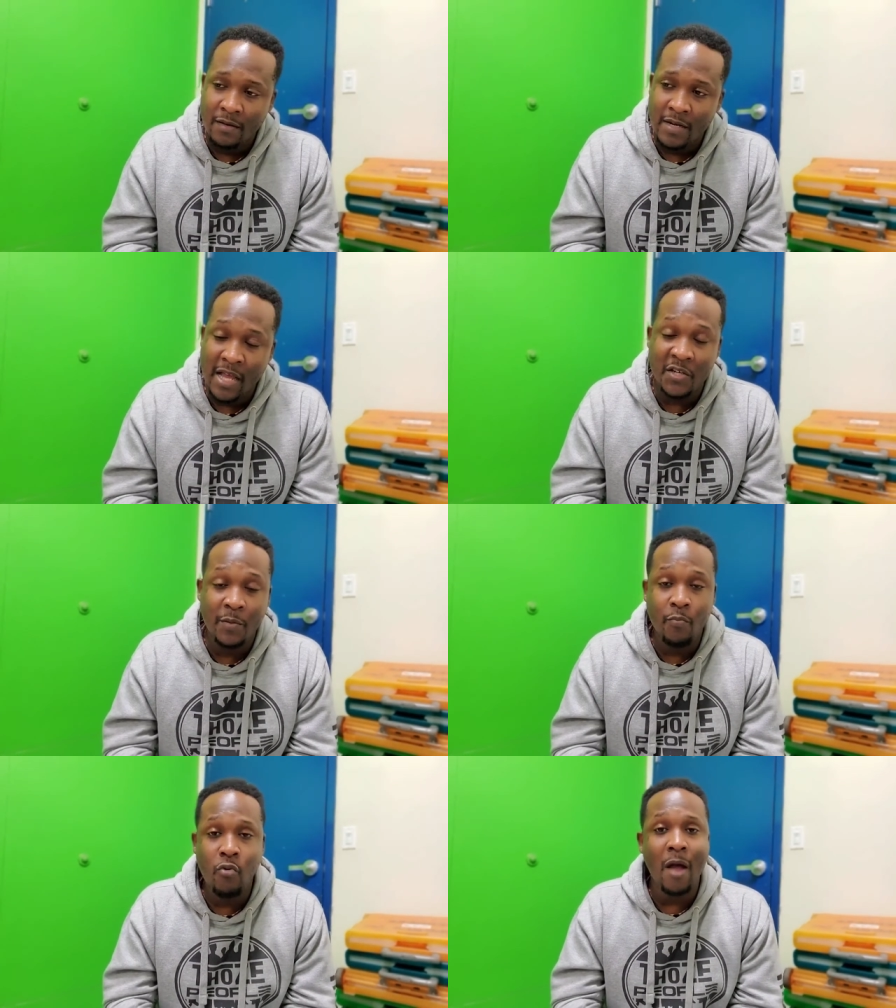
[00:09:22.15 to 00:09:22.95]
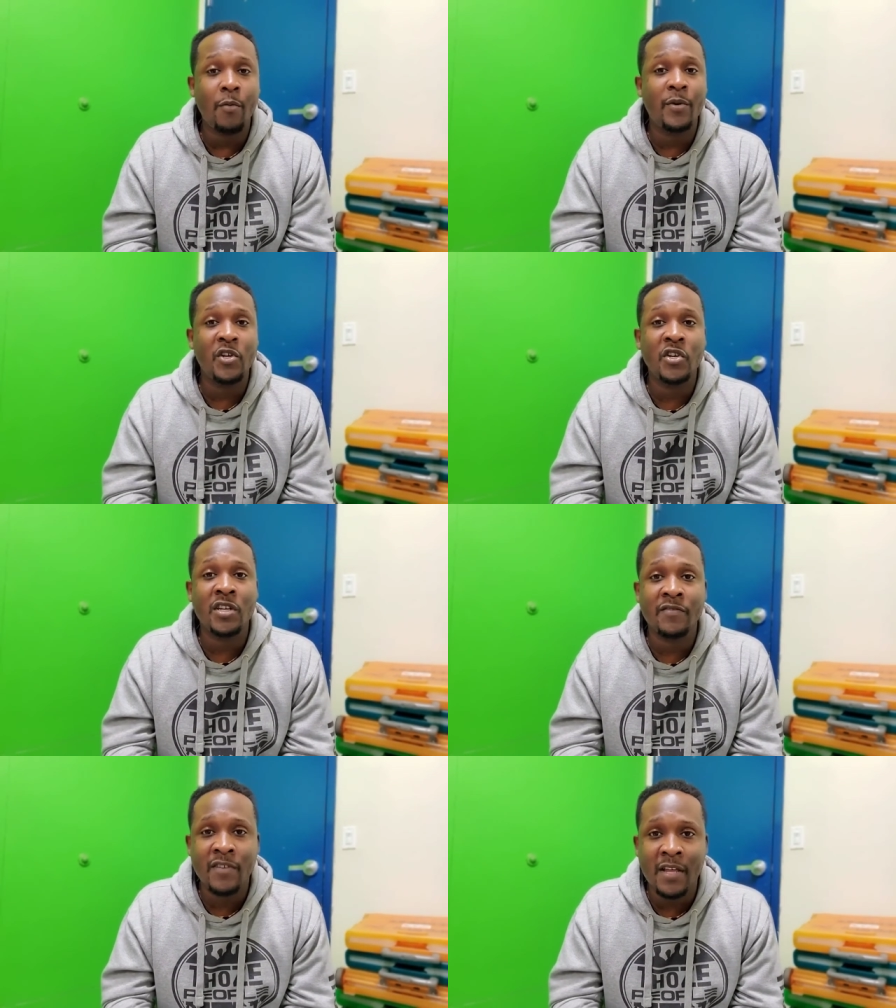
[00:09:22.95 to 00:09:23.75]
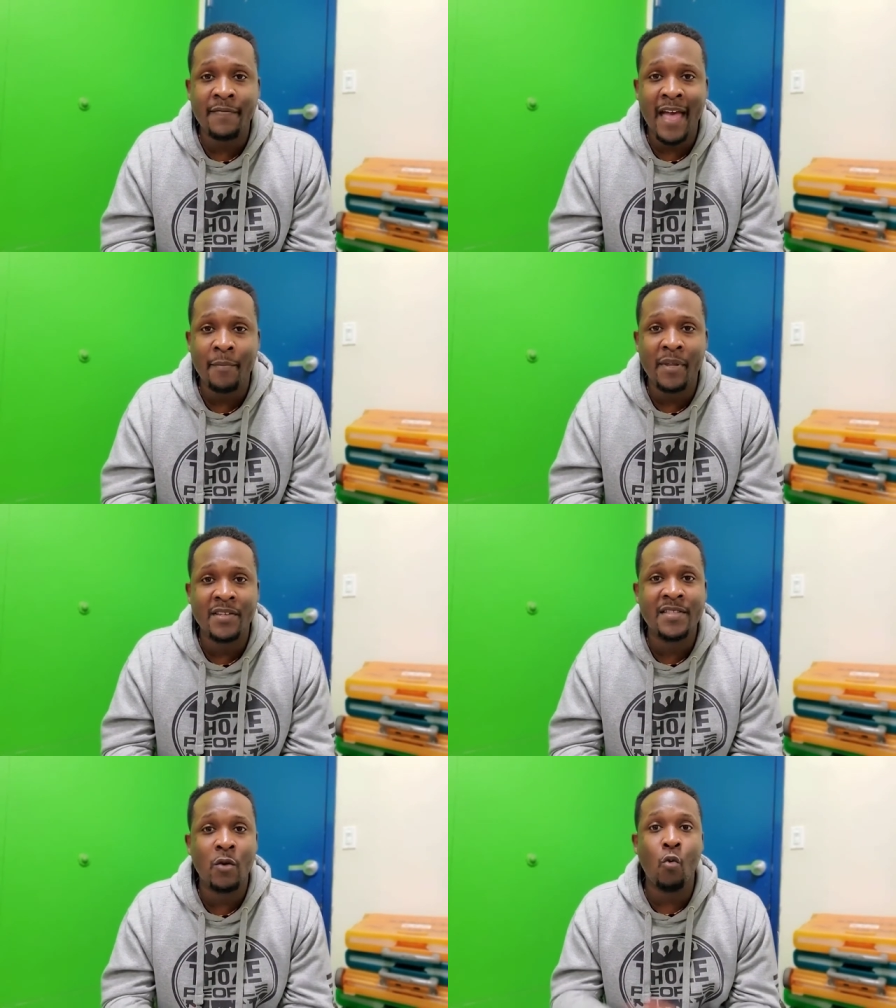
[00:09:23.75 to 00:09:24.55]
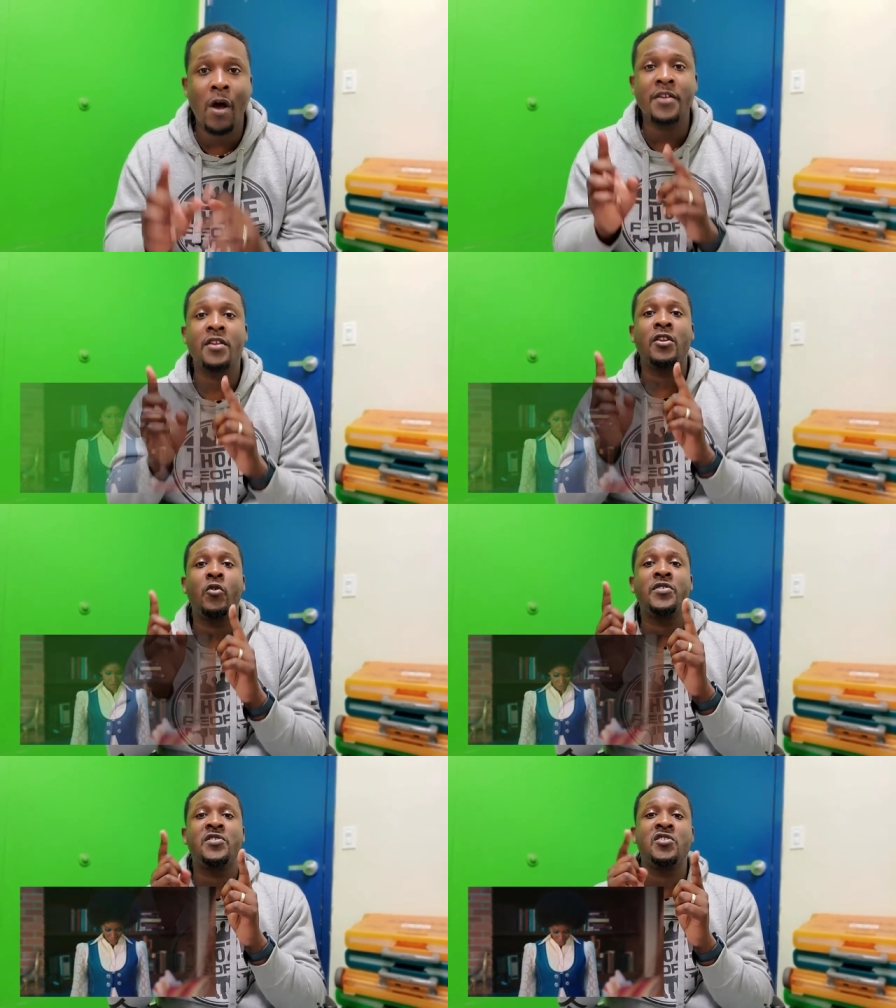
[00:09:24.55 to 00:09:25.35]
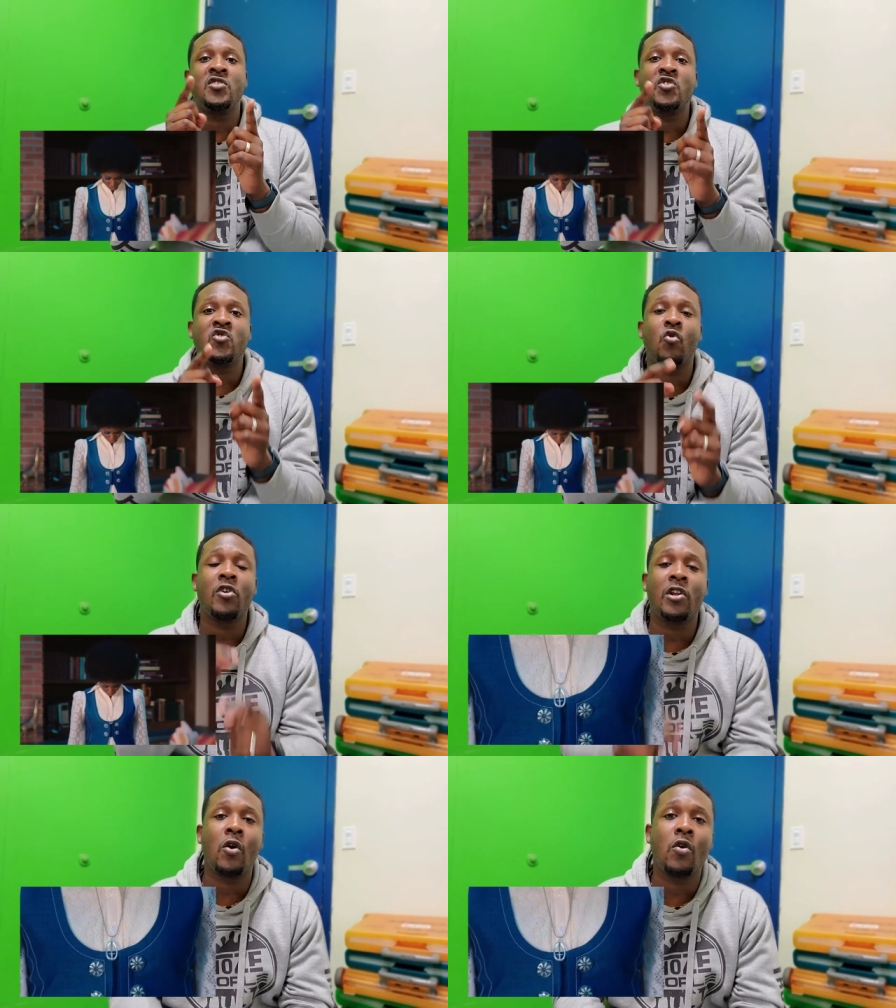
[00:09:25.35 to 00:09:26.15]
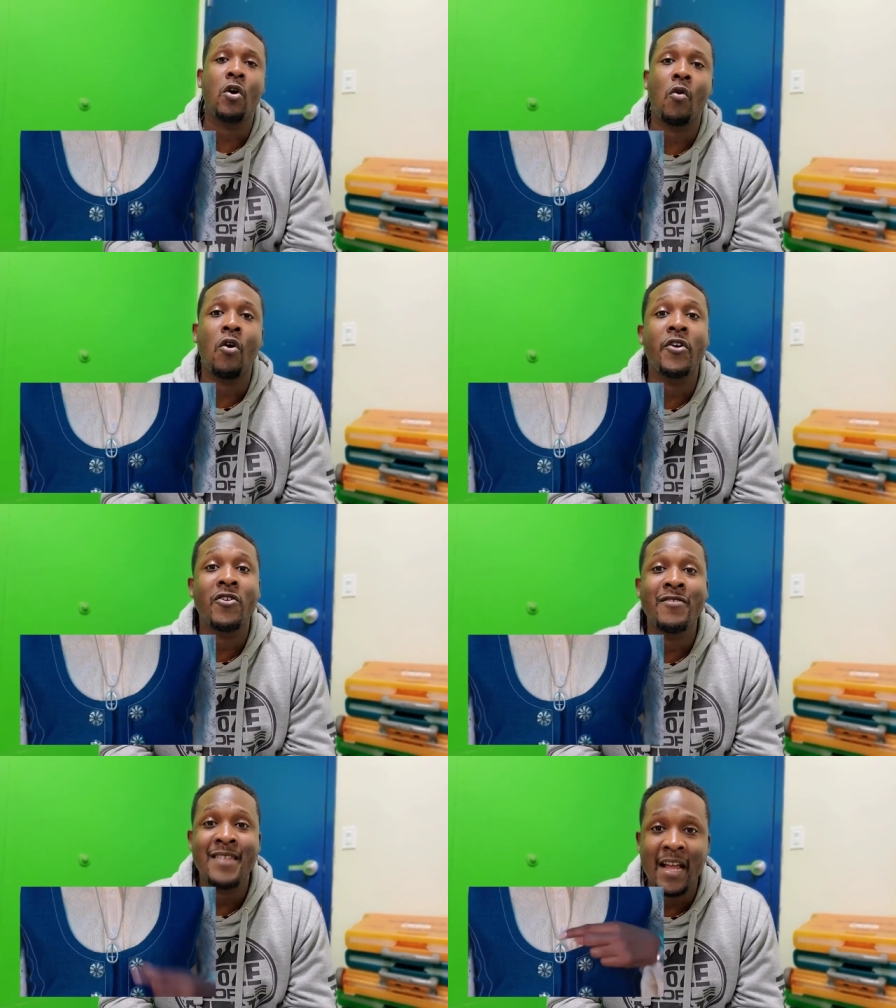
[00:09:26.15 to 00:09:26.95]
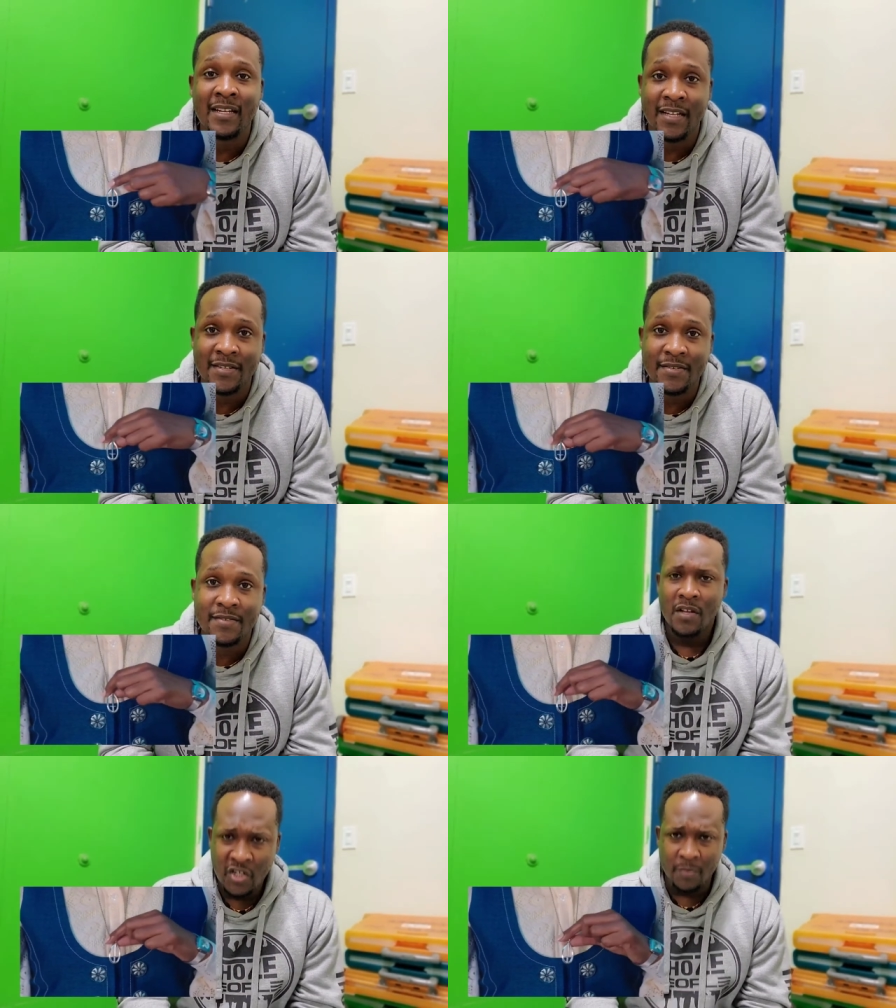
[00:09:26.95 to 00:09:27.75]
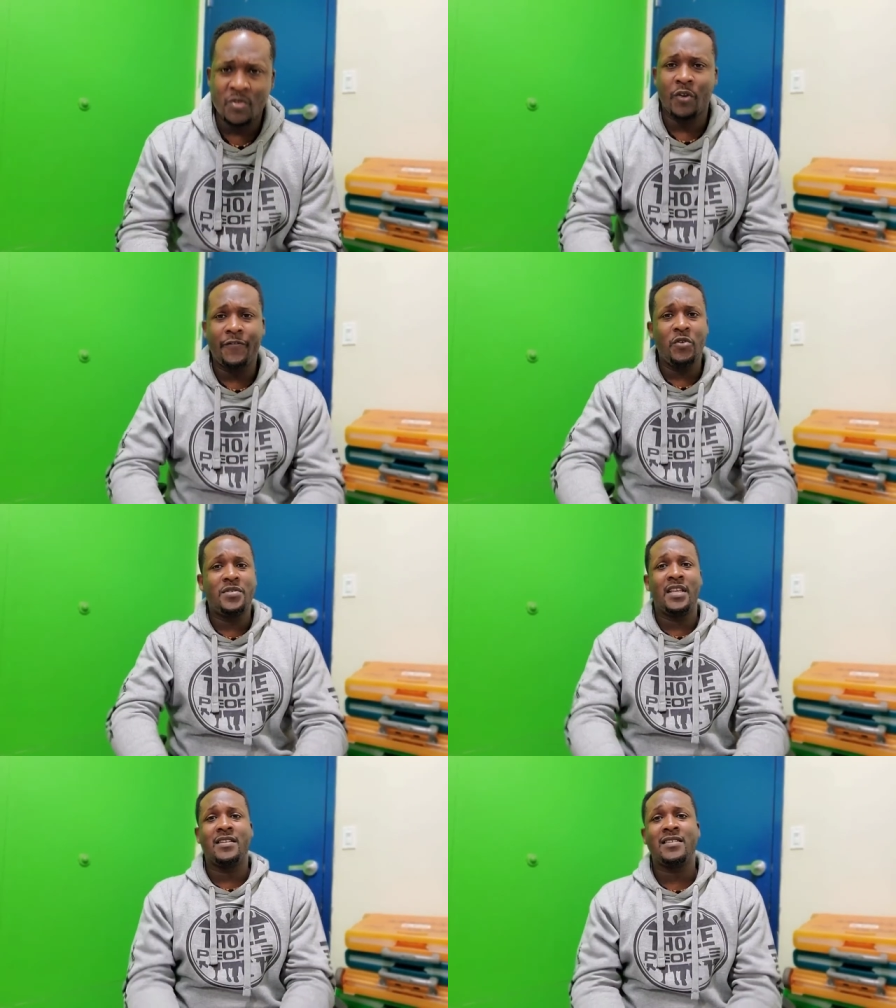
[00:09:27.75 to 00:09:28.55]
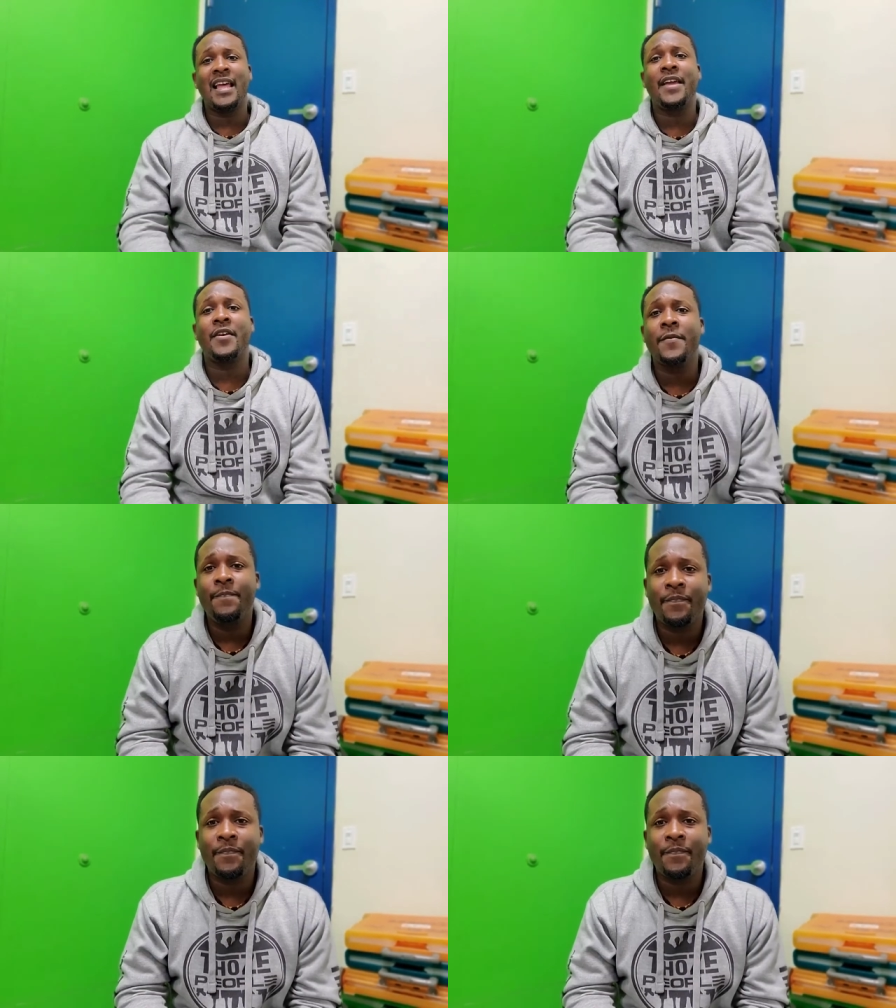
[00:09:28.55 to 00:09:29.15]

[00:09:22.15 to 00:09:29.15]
Now, she probably shouldn't have done that, because then Wanda notices the S.W.O.R.D. logo on her necklace. Jump to a few scenes later,